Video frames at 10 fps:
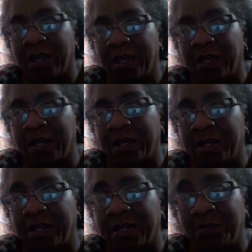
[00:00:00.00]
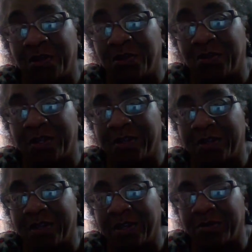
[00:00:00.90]
Let me know what you
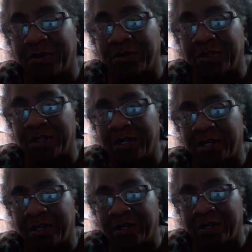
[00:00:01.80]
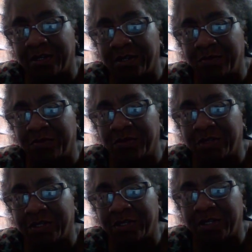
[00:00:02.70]
think about the
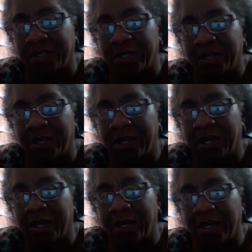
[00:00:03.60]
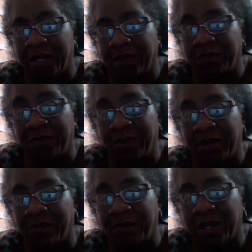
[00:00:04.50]
books, if you
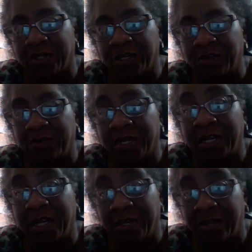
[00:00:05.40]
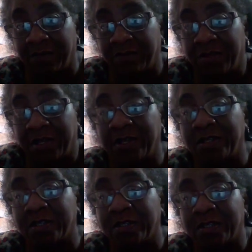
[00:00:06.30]
have actually read any of
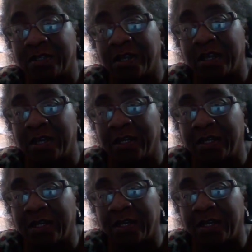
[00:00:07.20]
these, and